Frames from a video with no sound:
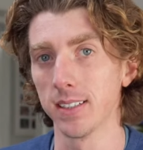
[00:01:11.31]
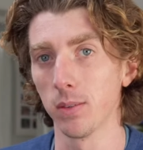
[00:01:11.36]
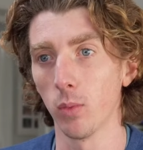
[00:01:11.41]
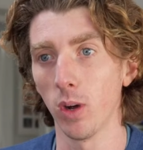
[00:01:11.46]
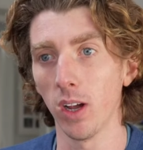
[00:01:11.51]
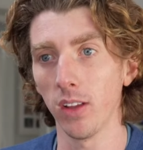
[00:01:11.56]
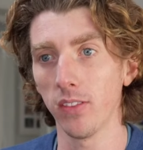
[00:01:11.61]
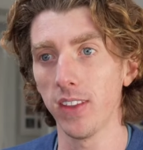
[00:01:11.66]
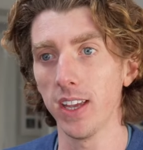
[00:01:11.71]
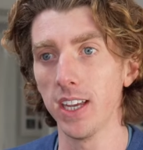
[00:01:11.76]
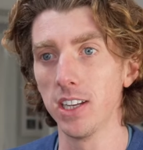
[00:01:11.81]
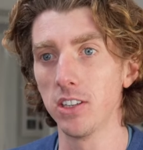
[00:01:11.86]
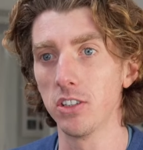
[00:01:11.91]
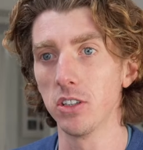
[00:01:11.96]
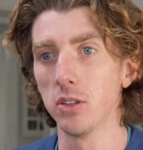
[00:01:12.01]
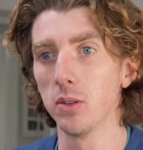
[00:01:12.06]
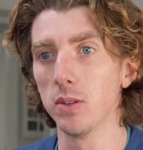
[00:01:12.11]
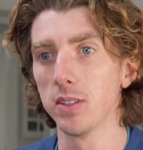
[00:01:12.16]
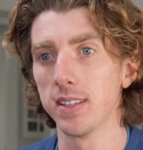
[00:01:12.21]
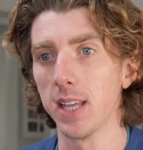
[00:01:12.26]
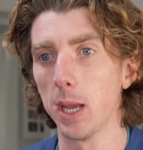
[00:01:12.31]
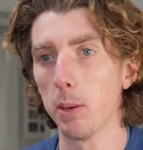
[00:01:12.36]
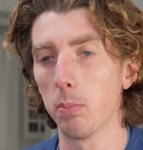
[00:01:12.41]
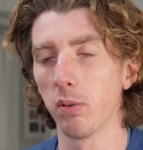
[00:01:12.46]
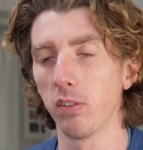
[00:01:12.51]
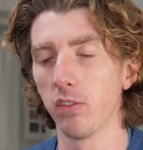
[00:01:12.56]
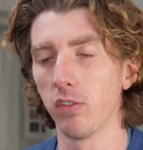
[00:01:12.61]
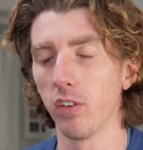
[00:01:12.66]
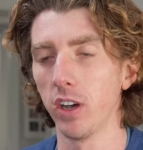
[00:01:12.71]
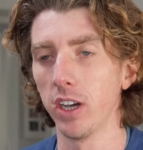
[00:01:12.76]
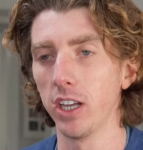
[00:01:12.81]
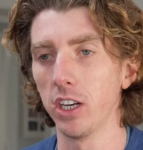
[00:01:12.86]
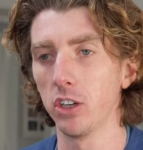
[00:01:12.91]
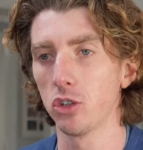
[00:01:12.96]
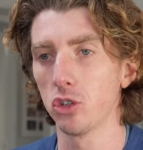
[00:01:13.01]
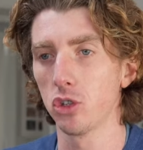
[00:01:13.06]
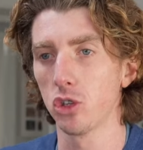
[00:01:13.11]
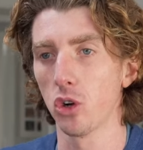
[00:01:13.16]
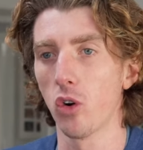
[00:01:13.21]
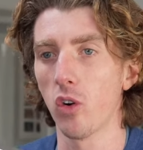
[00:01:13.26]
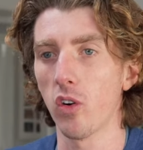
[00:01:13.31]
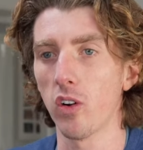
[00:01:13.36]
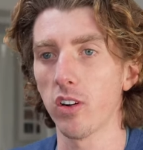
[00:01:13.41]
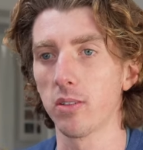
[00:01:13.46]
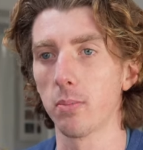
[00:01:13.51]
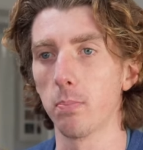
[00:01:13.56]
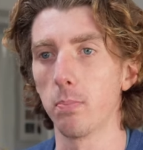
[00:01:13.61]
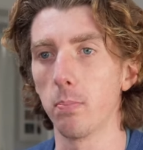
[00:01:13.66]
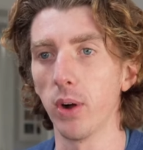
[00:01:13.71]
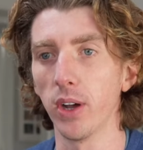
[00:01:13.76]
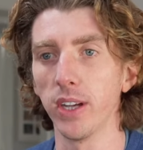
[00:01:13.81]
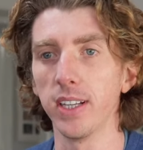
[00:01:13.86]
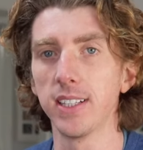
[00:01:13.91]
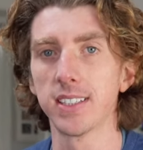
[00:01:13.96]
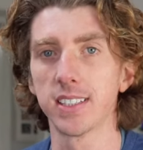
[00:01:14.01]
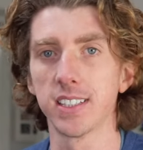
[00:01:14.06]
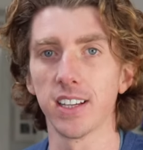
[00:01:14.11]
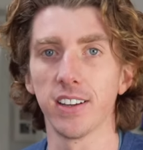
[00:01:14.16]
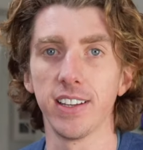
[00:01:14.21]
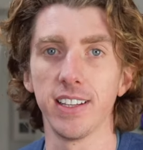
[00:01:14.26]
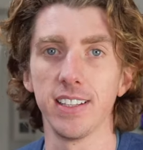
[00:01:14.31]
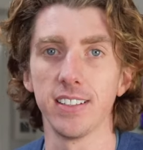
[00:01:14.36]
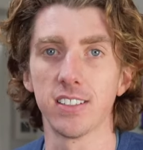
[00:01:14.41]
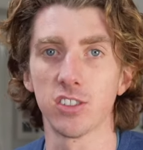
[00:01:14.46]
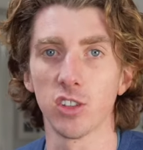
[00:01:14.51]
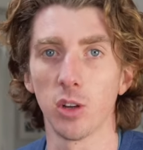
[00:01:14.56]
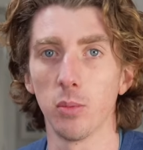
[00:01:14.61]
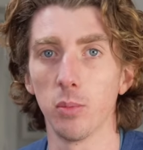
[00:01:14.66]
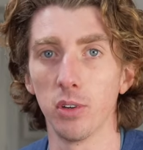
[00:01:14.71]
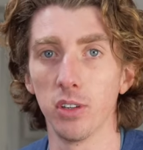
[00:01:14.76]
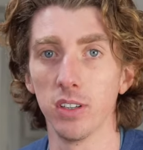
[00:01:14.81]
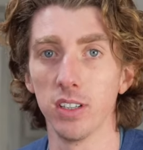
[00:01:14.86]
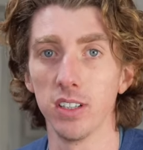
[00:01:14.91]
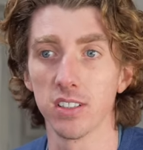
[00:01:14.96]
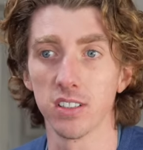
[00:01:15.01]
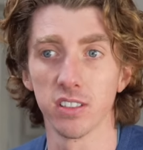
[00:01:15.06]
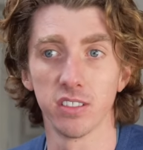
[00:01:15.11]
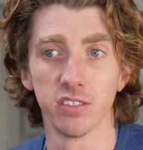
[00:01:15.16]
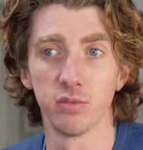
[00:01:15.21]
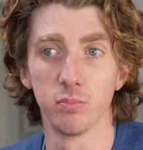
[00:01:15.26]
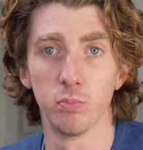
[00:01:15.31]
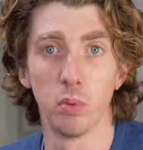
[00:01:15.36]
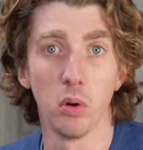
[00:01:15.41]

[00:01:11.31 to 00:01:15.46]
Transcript: What they do is they provide short, bite sized summaries of